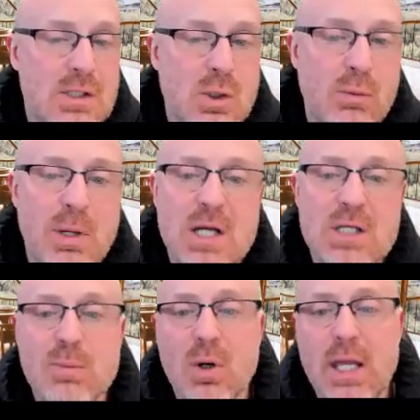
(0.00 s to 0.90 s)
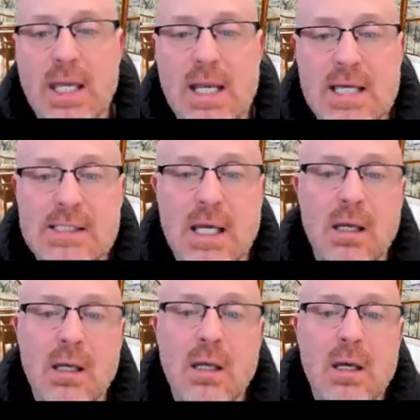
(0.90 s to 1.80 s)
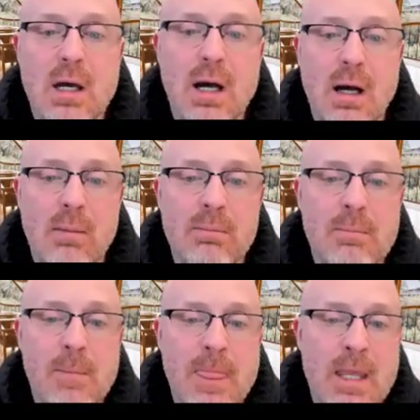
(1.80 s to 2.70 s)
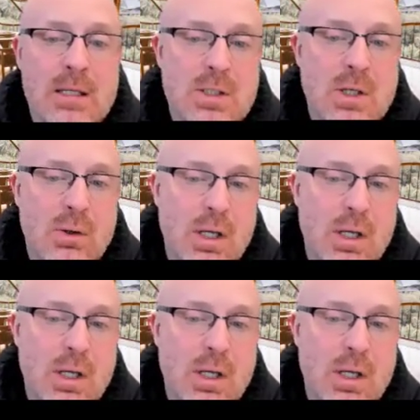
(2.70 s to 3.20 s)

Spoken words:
So it'll be much more like an essay. So